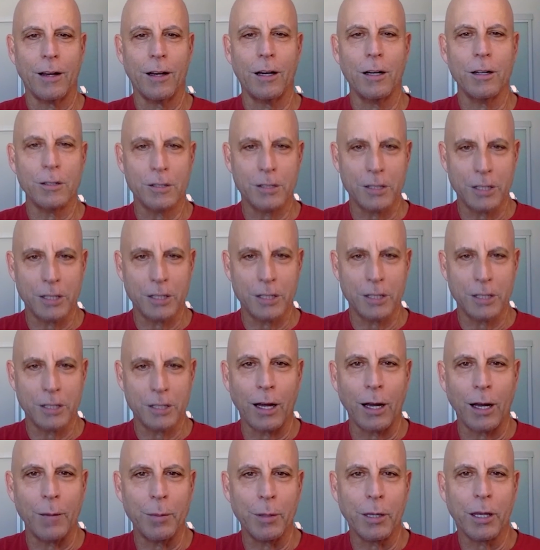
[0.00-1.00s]
until
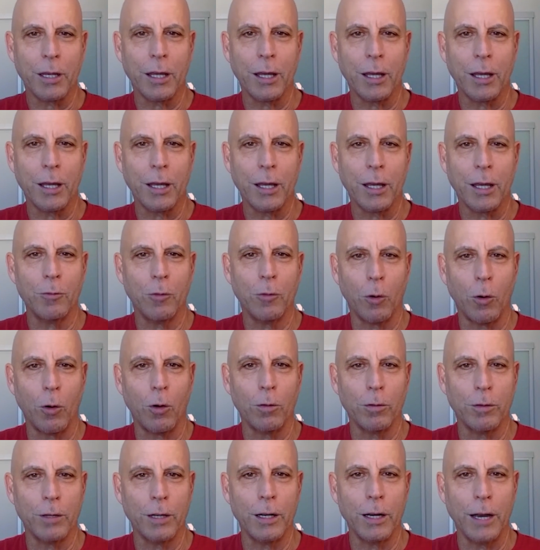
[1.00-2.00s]
I became
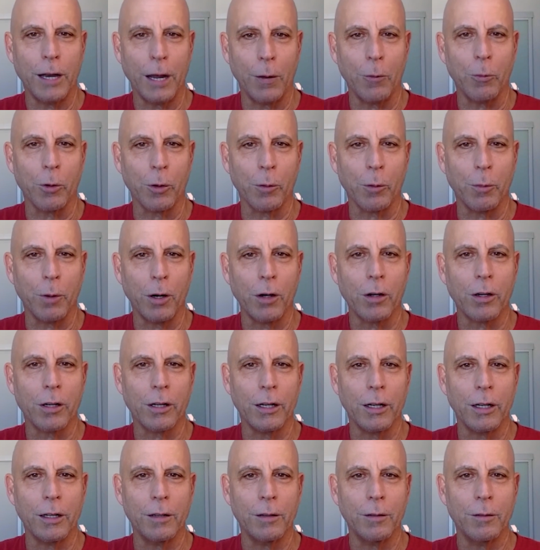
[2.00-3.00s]
involved in network
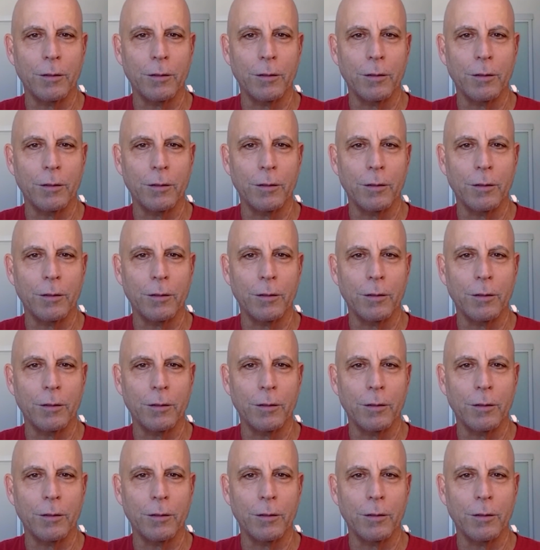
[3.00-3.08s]
marketing,